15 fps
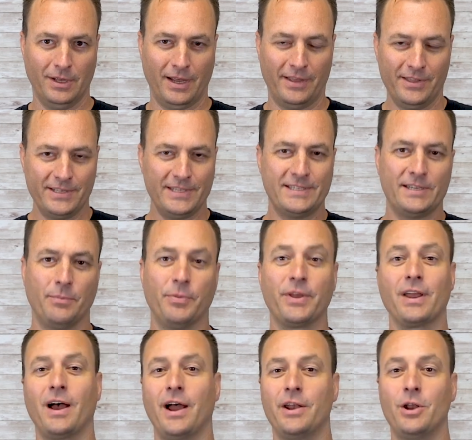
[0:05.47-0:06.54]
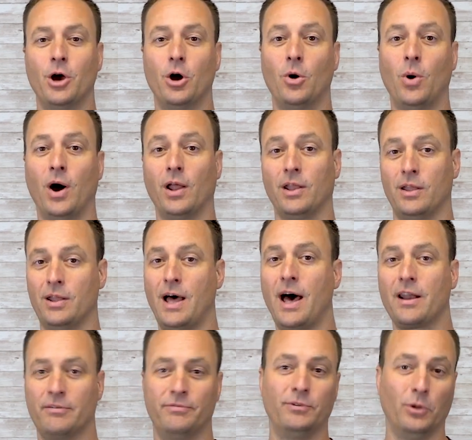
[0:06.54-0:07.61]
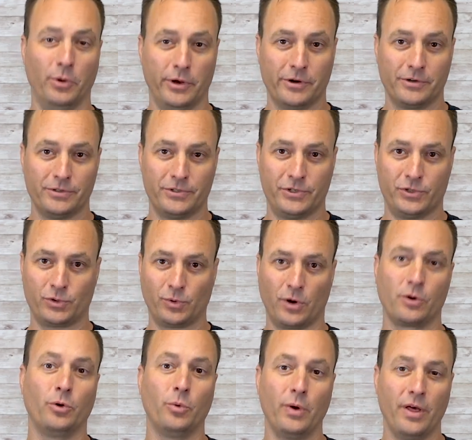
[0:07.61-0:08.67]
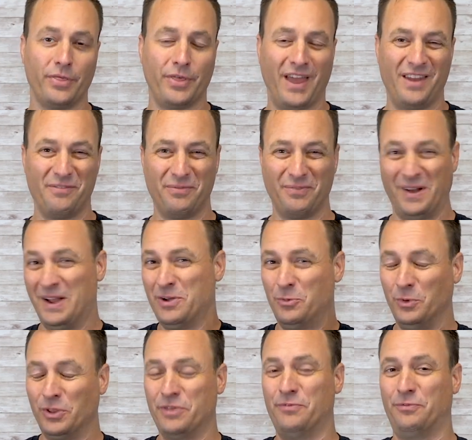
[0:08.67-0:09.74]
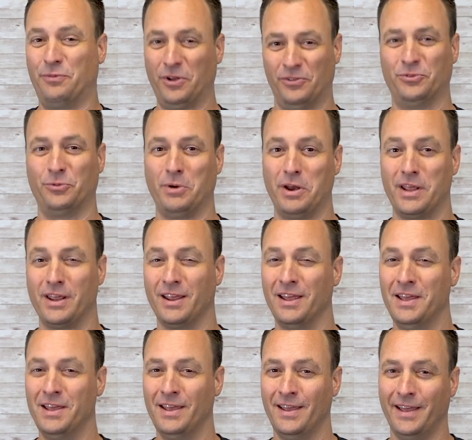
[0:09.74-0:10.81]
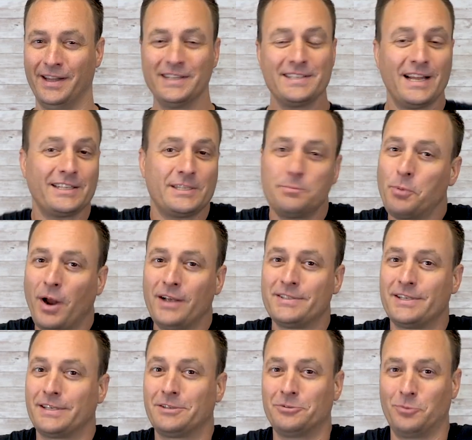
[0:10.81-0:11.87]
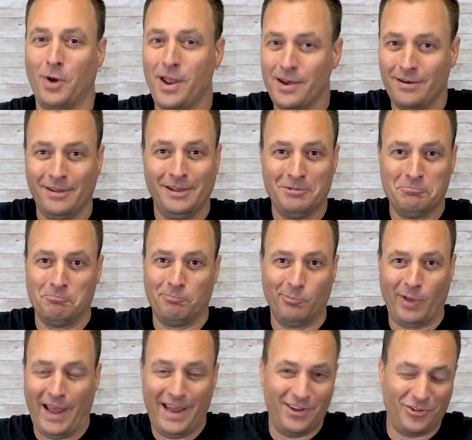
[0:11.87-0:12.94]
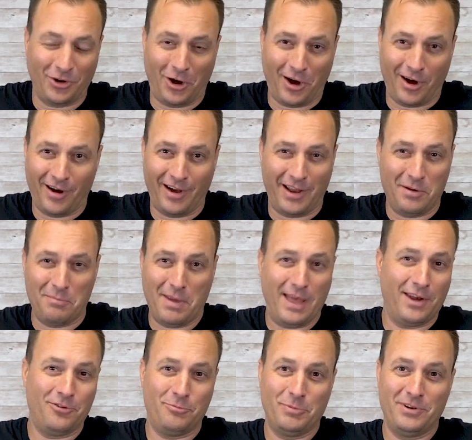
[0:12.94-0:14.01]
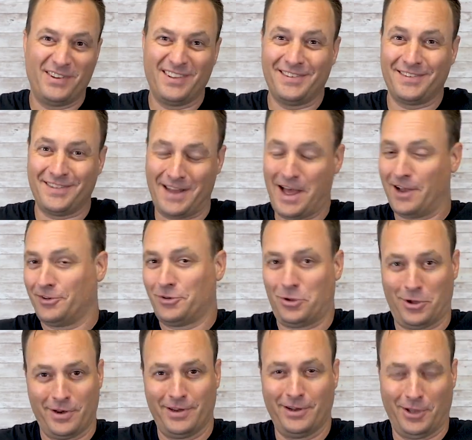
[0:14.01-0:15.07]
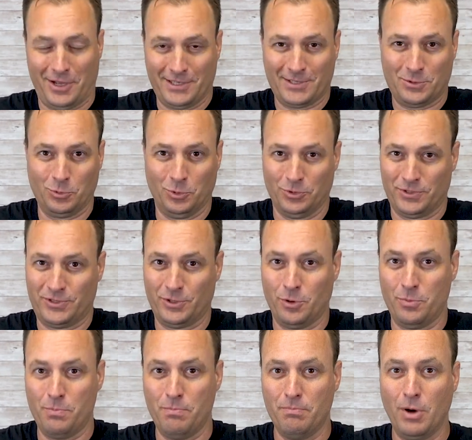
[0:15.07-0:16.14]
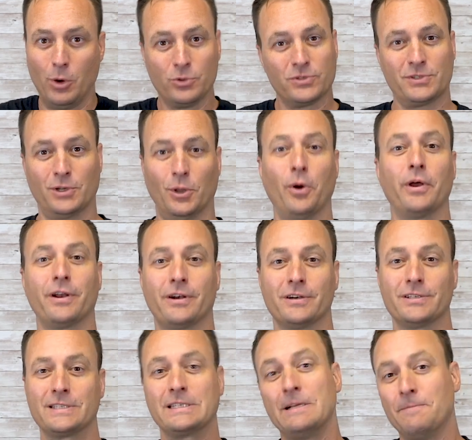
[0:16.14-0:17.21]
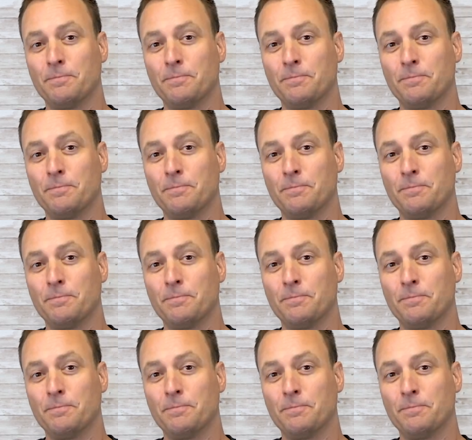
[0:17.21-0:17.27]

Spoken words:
And this is something I know a lot of lawyers struggle with and find really frustrating. And it's not surprising, right? HR and management is not taught in law school, so most lawyers